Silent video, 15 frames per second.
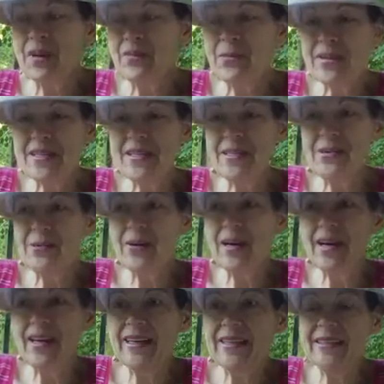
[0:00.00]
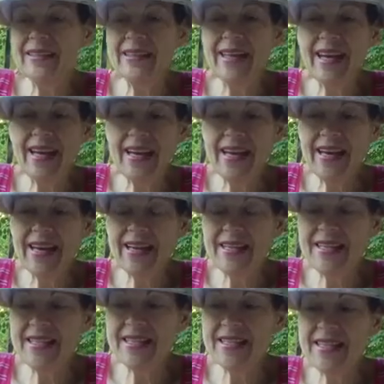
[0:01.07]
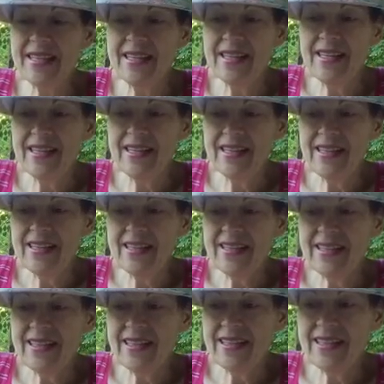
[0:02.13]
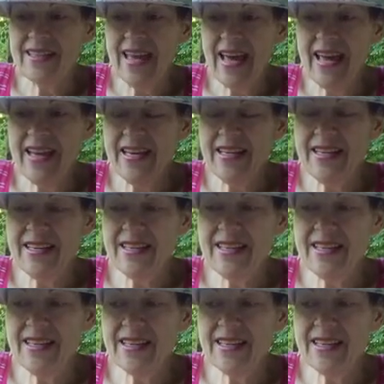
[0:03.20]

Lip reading: every once in a while. And then,